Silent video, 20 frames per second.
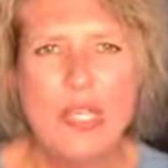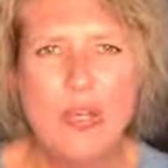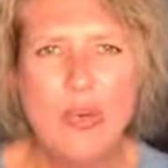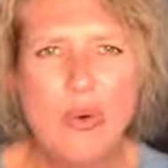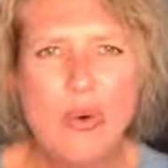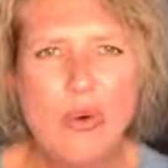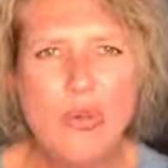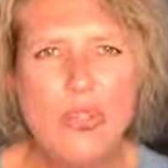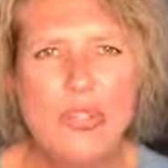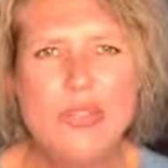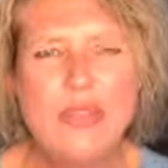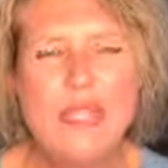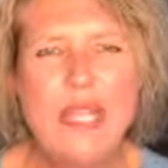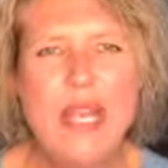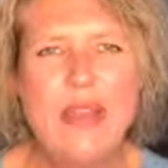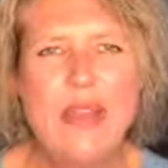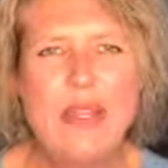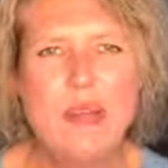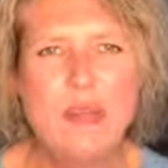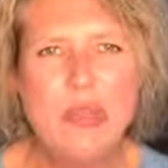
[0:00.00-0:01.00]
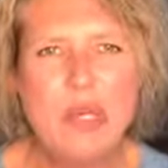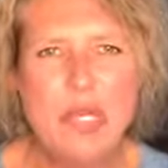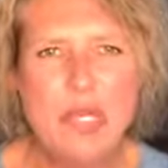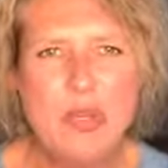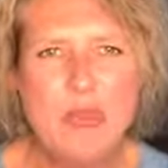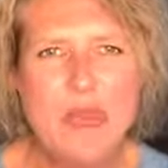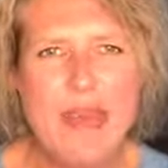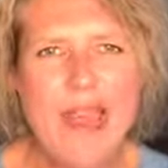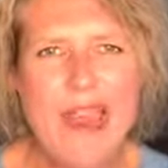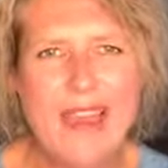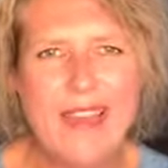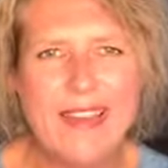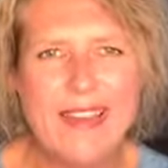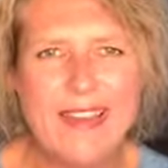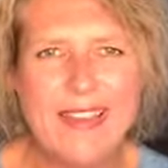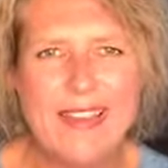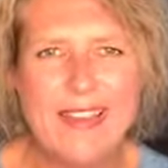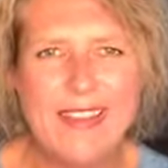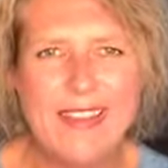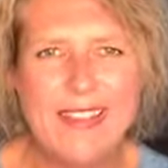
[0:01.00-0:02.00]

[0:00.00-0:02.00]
hold you down and bring you back.